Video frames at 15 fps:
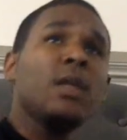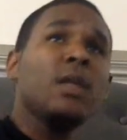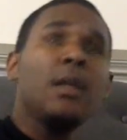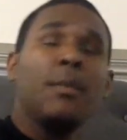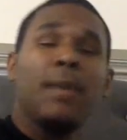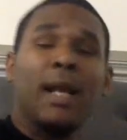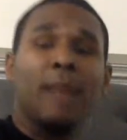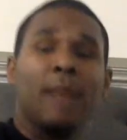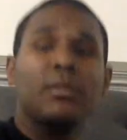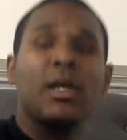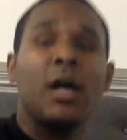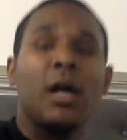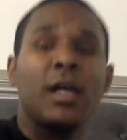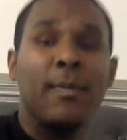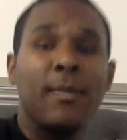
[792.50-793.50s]
But I'm
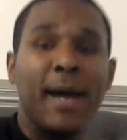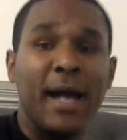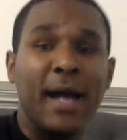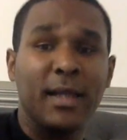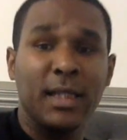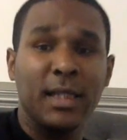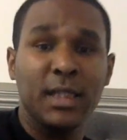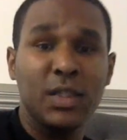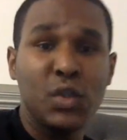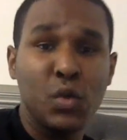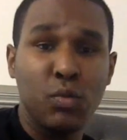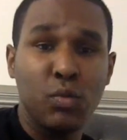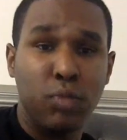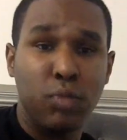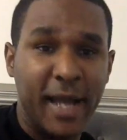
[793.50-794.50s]
talking about the two
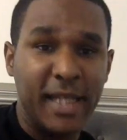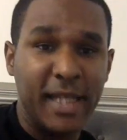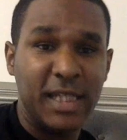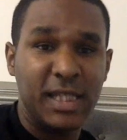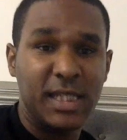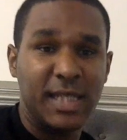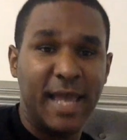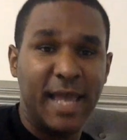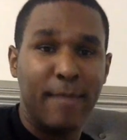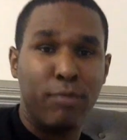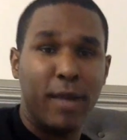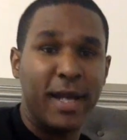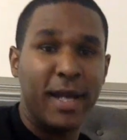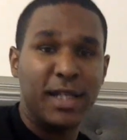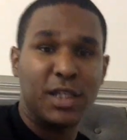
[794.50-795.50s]
branches that
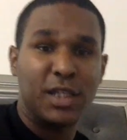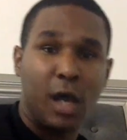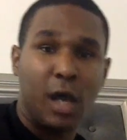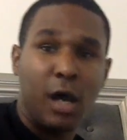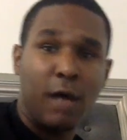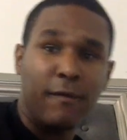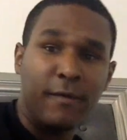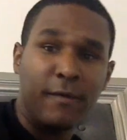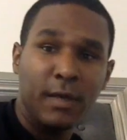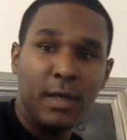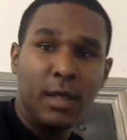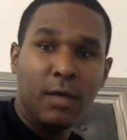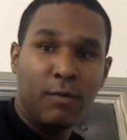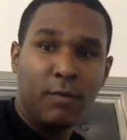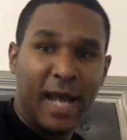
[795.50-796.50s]
branched off,
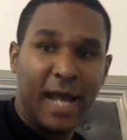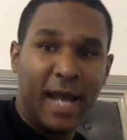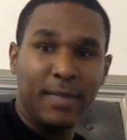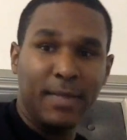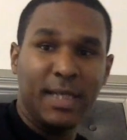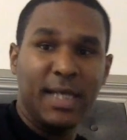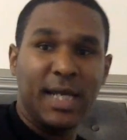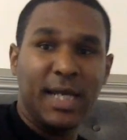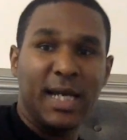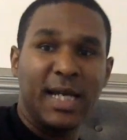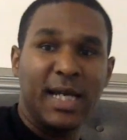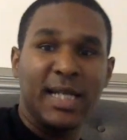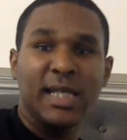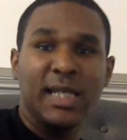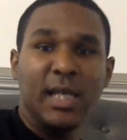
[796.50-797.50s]
right?
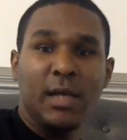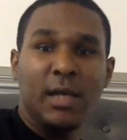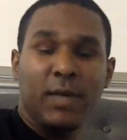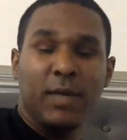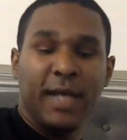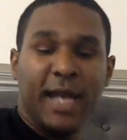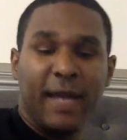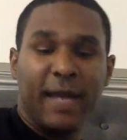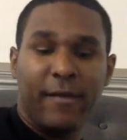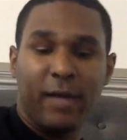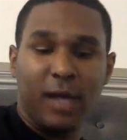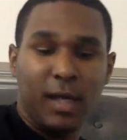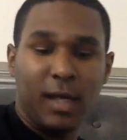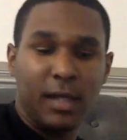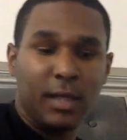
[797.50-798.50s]
Because
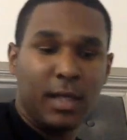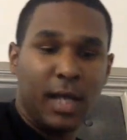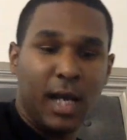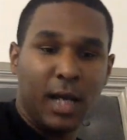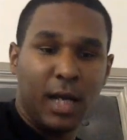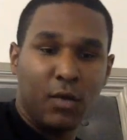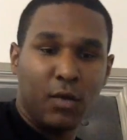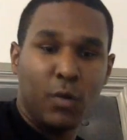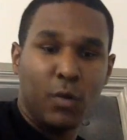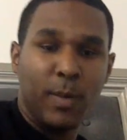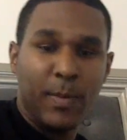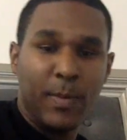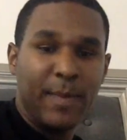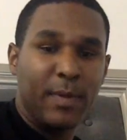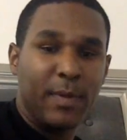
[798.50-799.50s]
whenever a group of
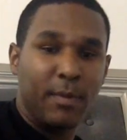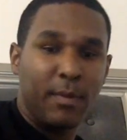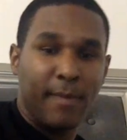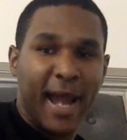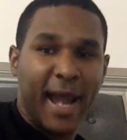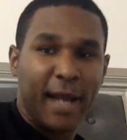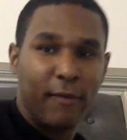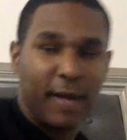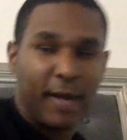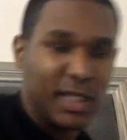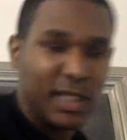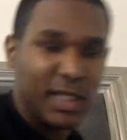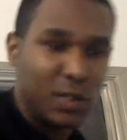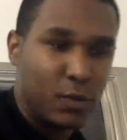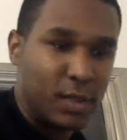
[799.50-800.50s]
people migrate
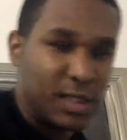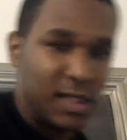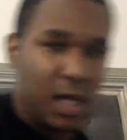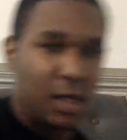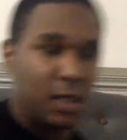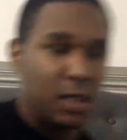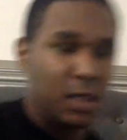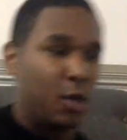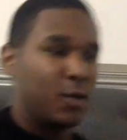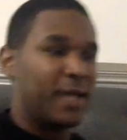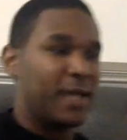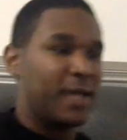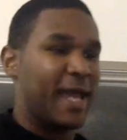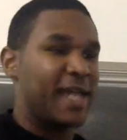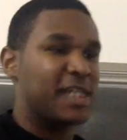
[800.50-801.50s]
to a certain
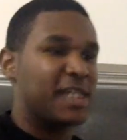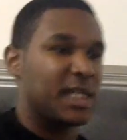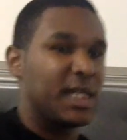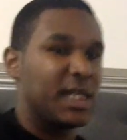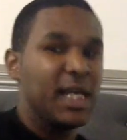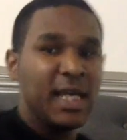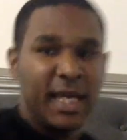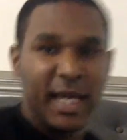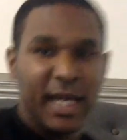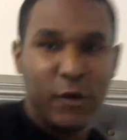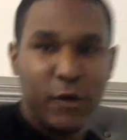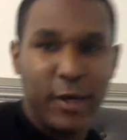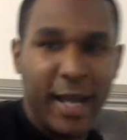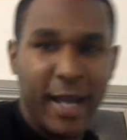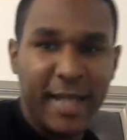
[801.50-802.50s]
location, it
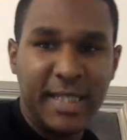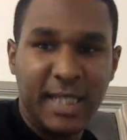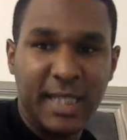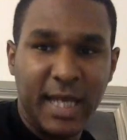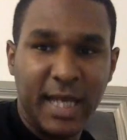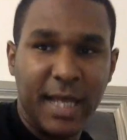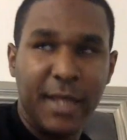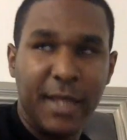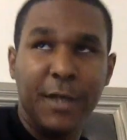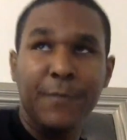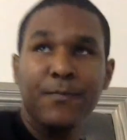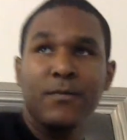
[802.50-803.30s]
creates another